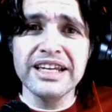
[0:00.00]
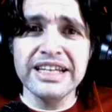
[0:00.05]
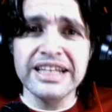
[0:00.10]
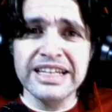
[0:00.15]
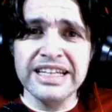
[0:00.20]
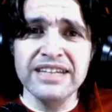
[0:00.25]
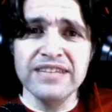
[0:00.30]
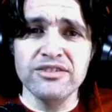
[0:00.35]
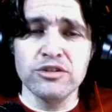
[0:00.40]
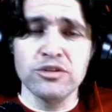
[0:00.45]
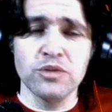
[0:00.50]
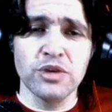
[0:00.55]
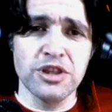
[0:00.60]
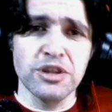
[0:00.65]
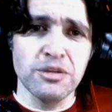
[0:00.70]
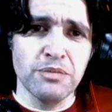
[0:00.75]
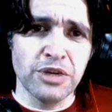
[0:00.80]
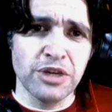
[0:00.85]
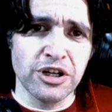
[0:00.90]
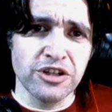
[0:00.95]
even when the
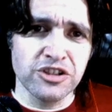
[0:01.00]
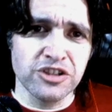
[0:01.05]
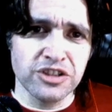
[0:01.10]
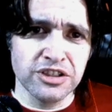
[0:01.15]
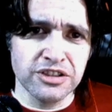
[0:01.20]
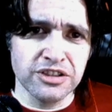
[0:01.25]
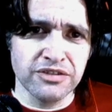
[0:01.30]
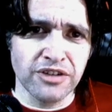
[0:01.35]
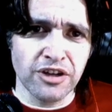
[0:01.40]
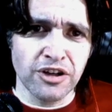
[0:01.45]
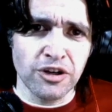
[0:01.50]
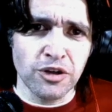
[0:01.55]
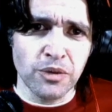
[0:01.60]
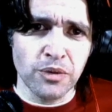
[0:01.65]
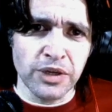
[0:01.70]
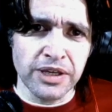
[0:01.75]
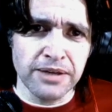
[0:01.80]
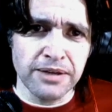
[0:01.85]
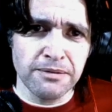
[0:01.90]
person is far away?